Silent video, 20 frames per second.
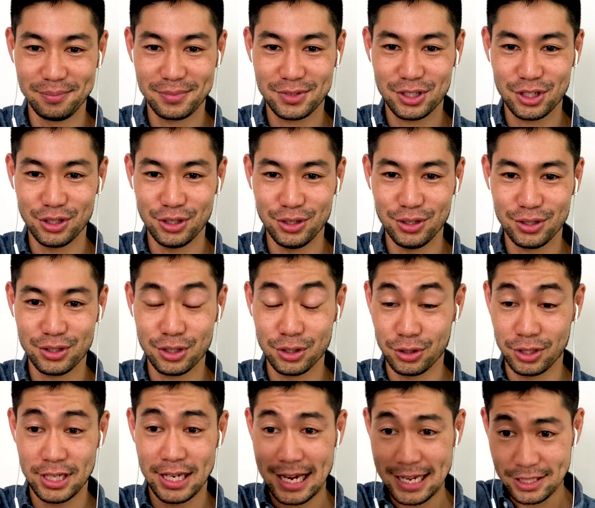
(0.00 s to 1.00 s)
to
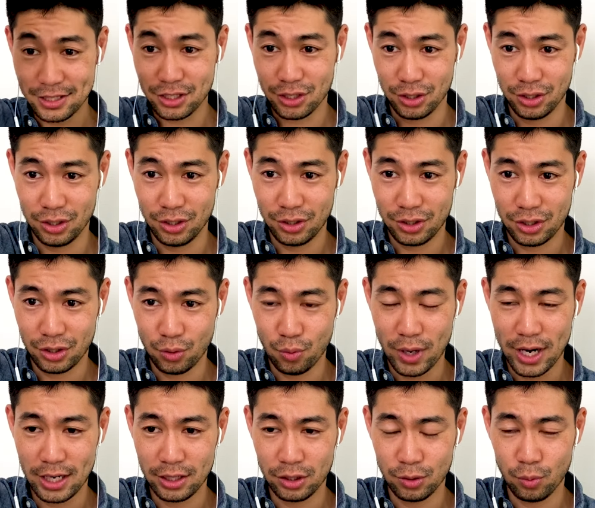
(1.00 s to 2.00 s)
get to
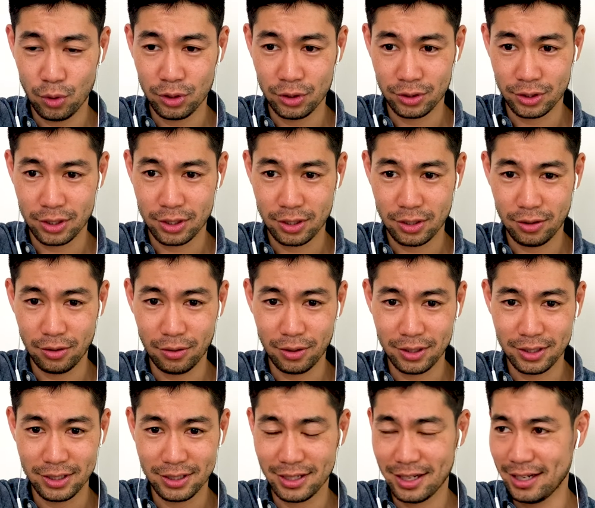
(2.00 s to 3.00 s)
where you want,
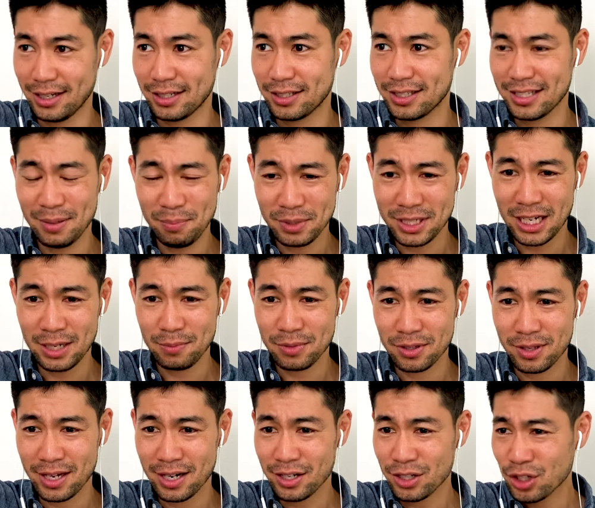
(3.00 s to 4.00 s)
or like sometimes
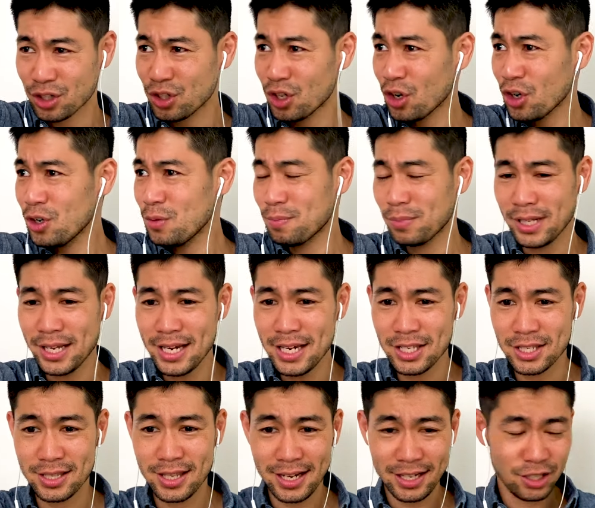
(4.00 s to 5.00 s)
there's no
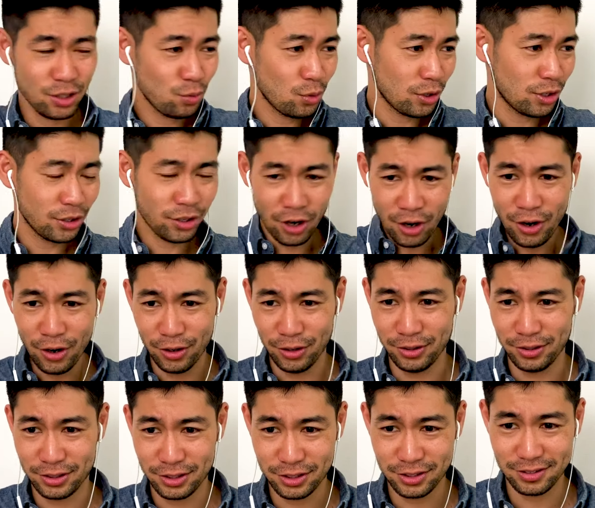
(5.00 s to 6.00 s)
place that you want to
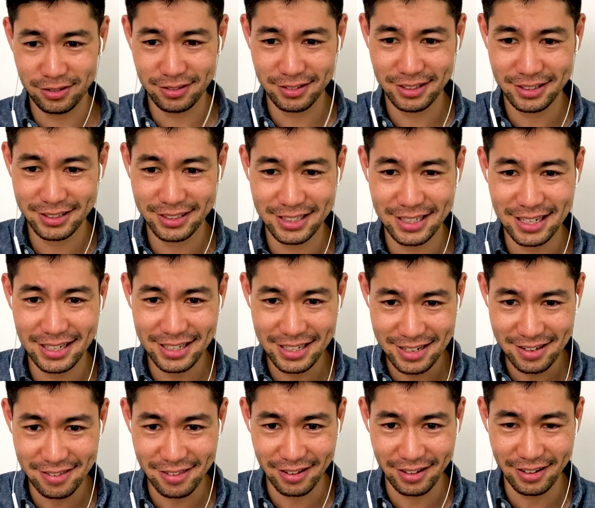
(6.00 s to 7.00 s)
go
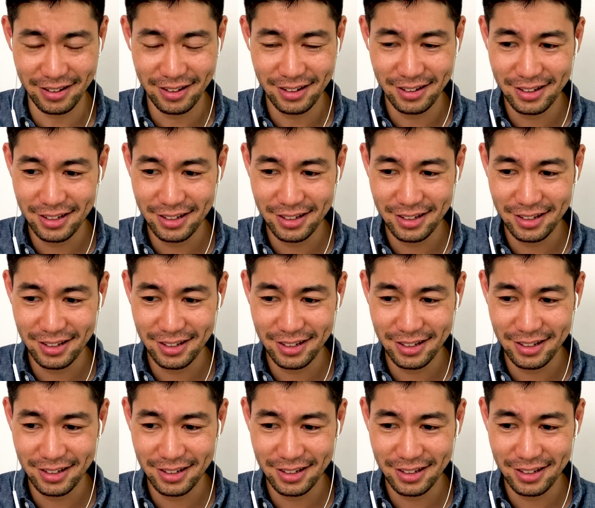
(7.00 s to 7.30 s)
either.